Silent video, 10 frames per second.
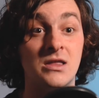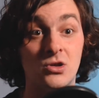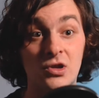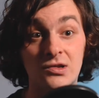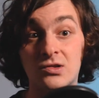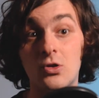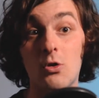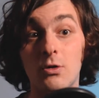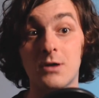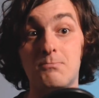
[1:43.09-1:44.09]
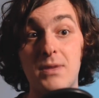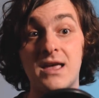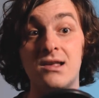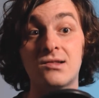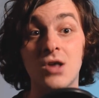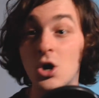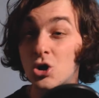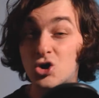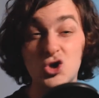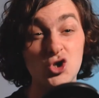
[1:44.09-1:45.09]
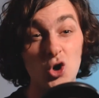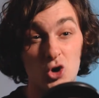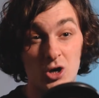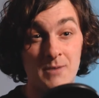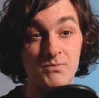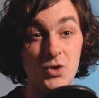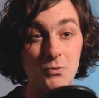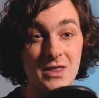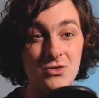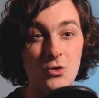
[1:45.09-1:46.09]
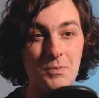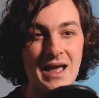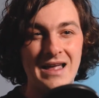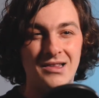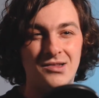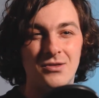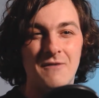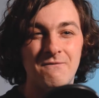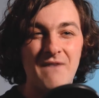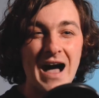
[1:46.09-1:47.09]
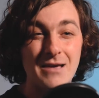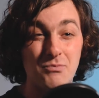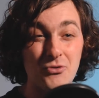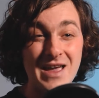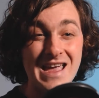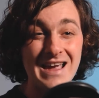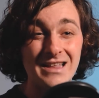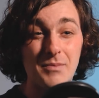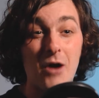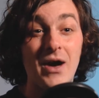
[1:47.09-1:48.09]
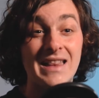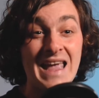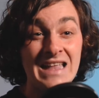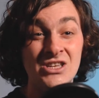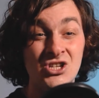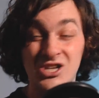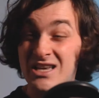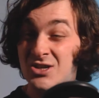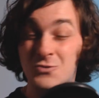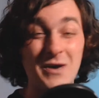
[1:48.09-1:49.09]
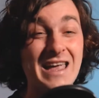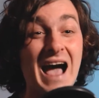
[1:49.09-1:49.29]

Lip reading: The distorted bass shook the window panes so they vibrated about an inch each way.